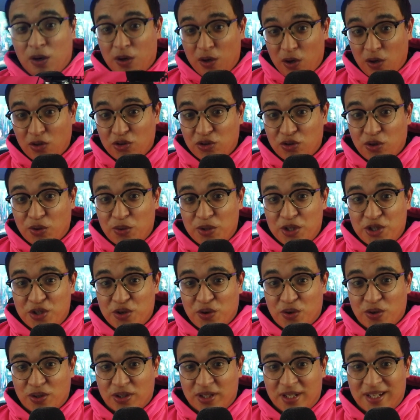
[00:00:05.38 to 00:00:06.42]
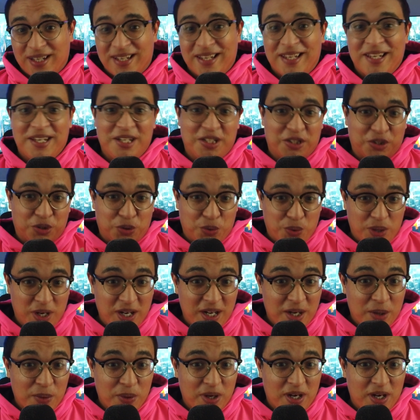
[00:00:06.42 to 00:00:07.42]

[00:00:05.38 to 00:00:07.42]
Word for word: Long story short, it's really